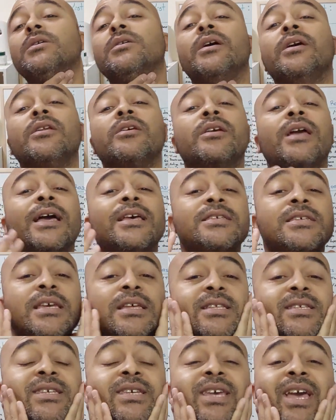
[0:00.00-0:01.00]
And you guys
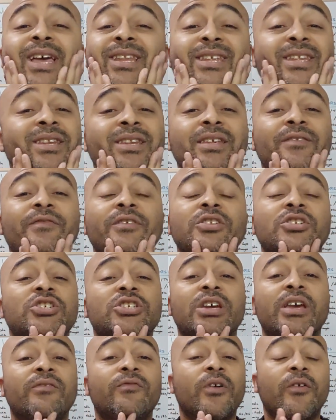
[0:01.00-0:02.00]
can see, I didn't even
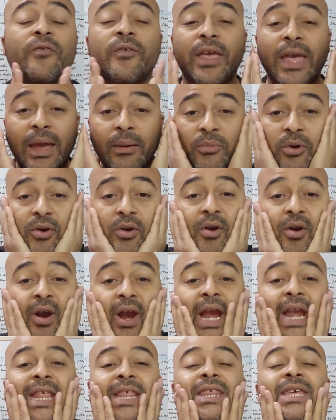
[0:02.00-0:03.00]
shave off camera or
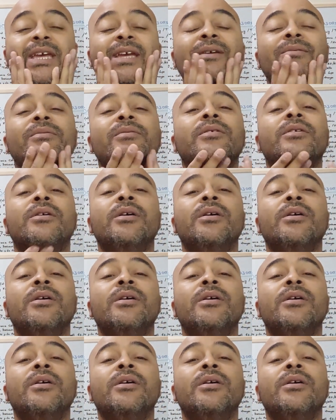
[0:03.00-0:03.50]
anything.